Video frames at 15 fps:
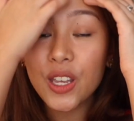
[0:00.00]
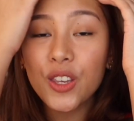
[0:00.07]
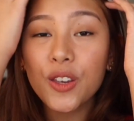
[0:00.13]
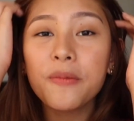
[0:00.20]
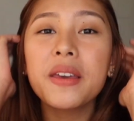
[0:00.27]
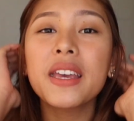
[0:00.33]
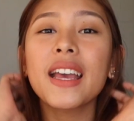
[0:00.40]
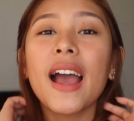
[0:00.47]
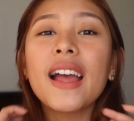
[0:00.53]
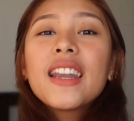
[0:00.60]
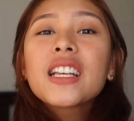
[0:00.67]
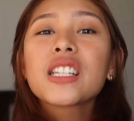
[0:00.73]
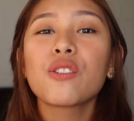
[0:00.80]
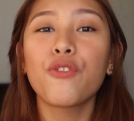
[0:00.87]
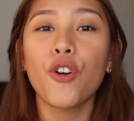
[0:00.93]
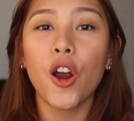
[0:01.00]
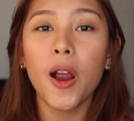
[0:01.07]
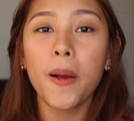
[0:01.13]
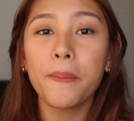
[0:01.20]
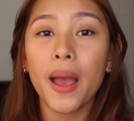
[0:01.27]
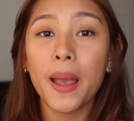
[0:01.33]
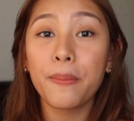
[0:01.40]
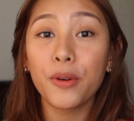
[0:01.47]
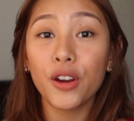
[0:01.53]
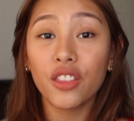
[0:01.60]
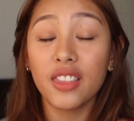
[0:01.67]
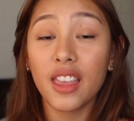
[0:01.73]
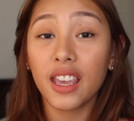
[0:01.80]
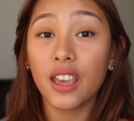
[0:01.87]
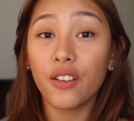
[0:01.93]
Yun yung mechanics for my
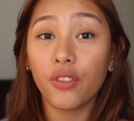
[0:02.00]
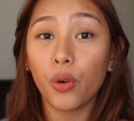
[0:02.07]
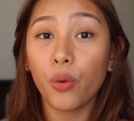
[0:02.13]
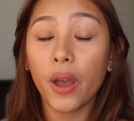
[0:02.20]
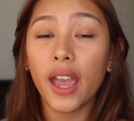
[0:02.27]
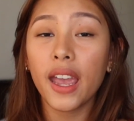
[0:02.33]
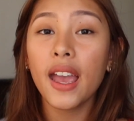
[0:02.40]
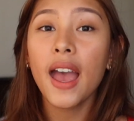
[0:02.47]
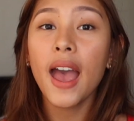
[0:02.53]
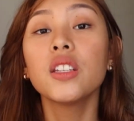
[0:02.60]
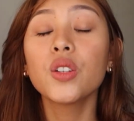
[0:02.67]
birthday giveaway.